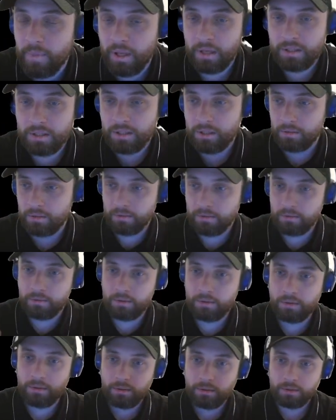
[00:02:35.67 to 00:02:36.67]
So
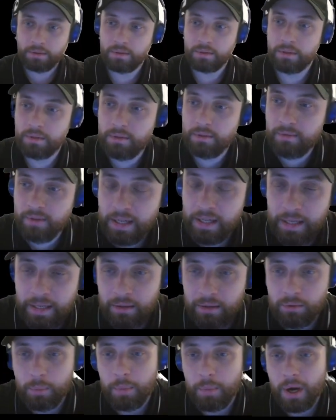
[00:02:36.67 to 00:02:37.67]
right
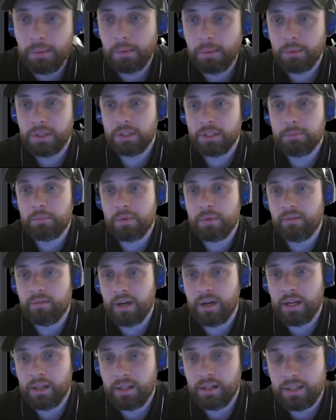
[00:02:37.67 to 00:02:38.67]
here we probably need to
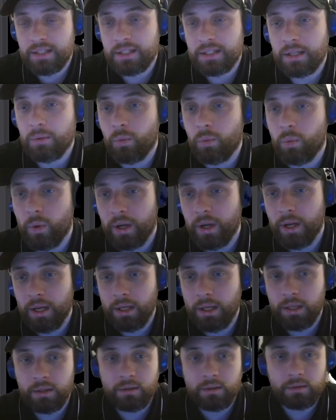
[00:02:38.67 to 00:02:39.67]
provide like some
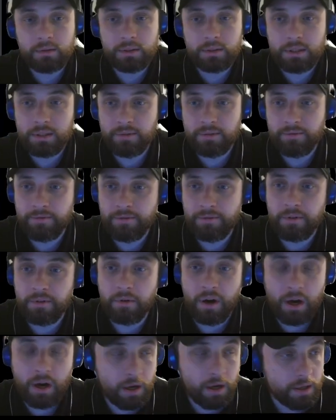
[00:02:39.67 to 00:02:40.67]
way
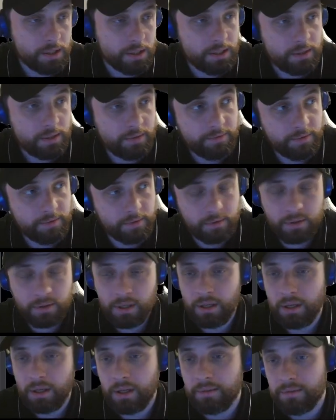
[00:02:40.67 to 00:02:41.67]
for us for
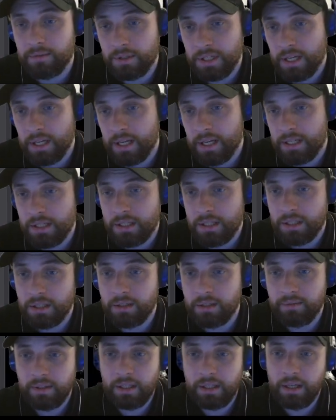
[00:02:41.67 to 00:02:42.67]
tests
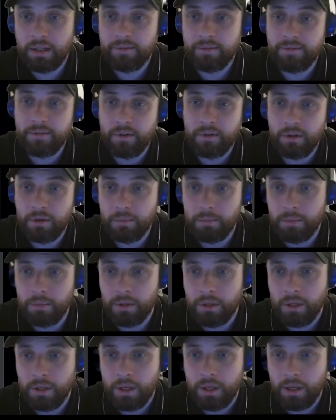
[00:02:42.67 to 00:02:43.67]
navigate from
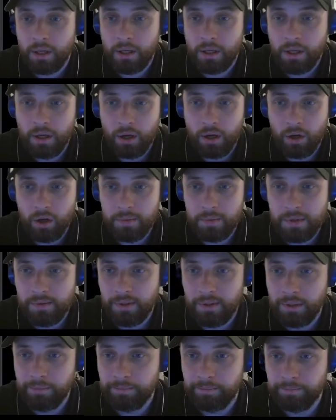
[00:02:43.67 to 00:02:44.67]
home
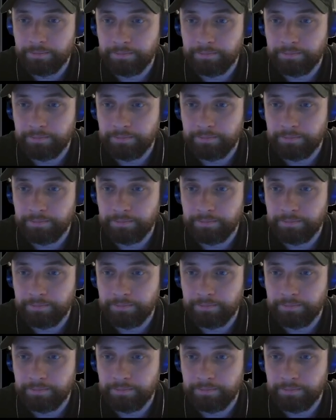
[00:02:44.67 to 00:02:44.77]
screen